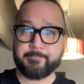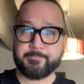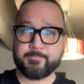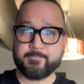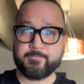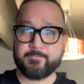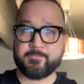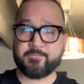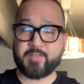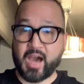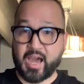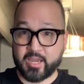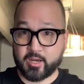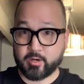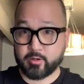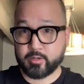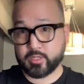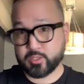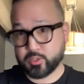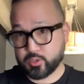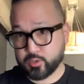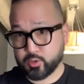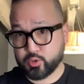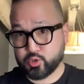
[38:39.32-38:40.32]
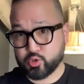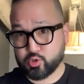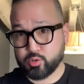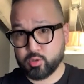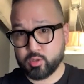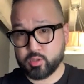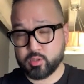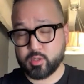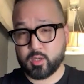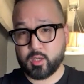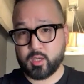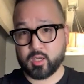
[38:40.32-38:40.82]
Fire is neutral.
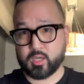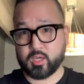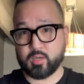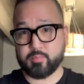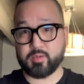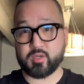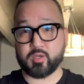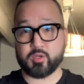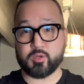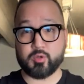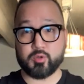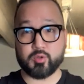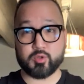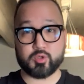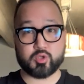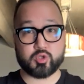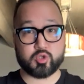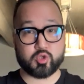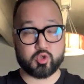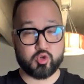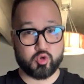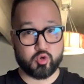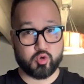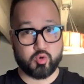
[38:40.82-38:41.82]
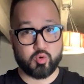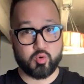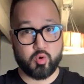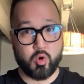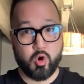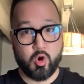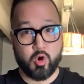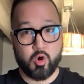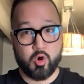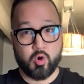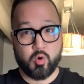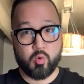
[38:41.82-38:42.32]
It could be used to
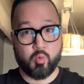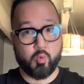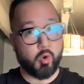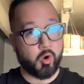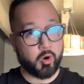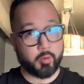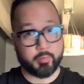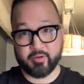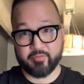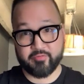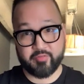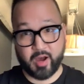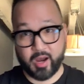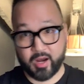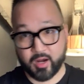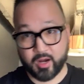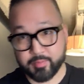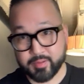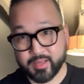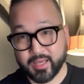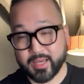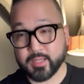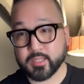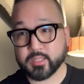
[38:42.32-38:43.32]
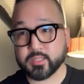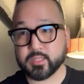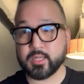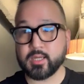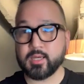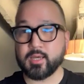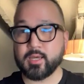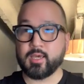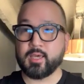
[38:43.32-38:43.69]
warm your fireplace.